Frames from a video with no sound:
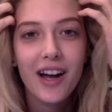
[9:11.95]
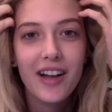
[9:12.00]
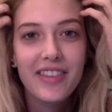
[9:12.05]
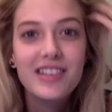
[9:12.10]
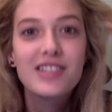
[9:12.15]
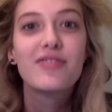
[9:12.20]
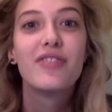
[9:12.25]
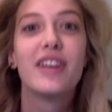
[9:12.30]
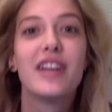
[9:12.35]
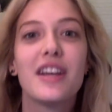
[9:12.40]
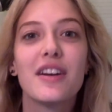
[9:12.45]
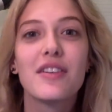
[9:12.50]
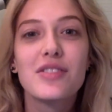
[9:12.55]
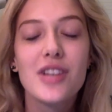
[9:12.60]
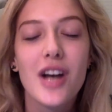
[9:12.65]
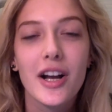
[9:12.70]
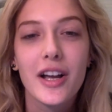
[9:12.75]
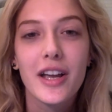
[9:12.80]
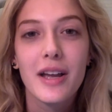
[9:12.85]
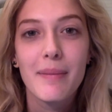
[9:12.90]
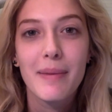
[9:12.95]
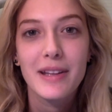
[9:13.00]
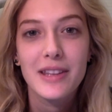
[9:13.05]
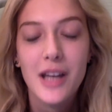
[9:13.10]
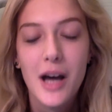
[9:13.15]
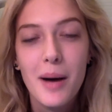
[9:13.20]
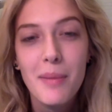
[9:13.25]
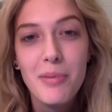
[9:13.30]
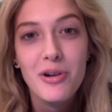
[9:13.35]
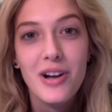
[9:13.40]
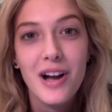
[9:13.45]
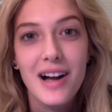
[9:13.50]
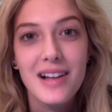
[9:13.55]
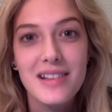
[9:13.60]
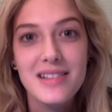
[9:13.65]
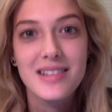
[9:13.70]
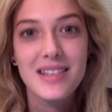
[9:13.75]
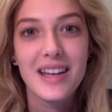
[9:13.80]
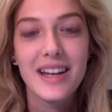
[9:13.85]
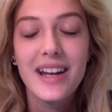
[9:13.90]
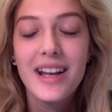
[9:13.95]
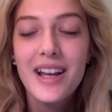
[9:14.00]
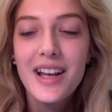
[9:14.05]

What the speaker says: this video talking about the Hubble constant.